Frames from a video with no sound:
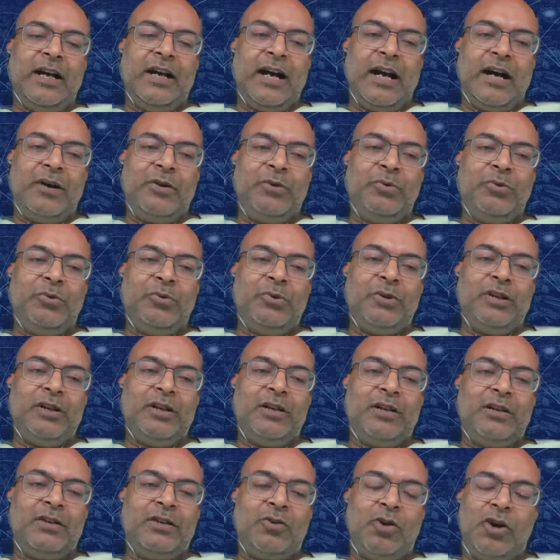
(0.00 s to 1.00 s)
how
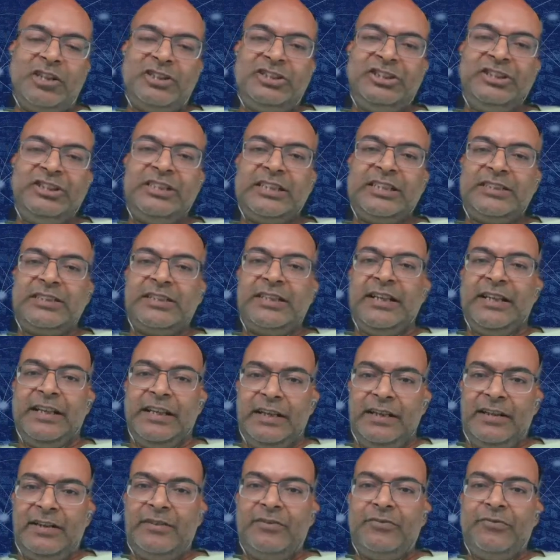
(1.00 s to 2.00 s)

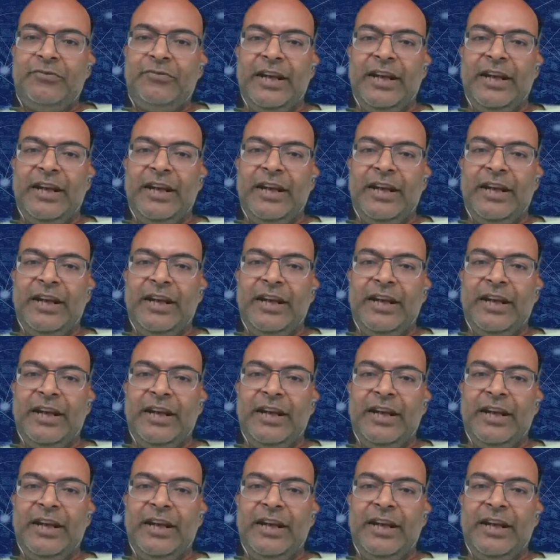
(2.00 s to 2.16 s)
consciously